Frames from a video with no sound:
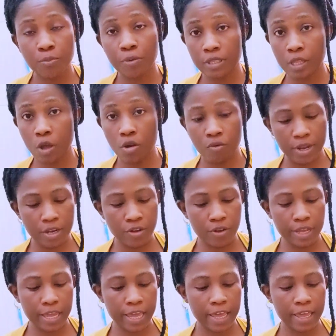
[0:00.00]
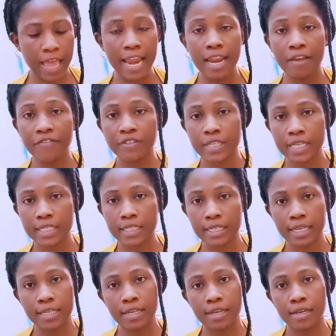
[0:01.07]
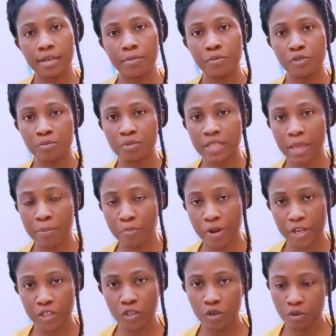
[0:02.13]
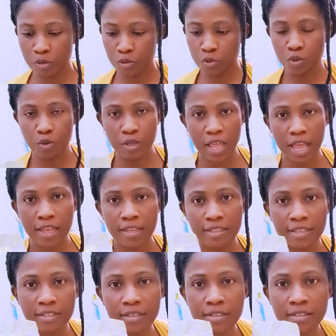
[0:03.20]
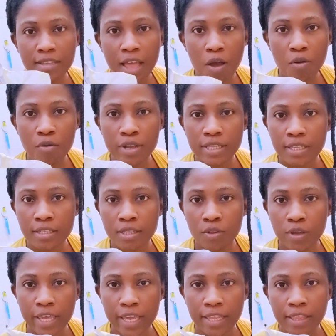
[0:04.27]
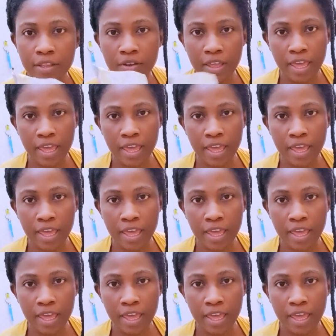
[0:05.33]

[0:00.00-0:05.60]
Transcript: butter already. Okay, I left it in room temperature, so yeah, this is how it is looking.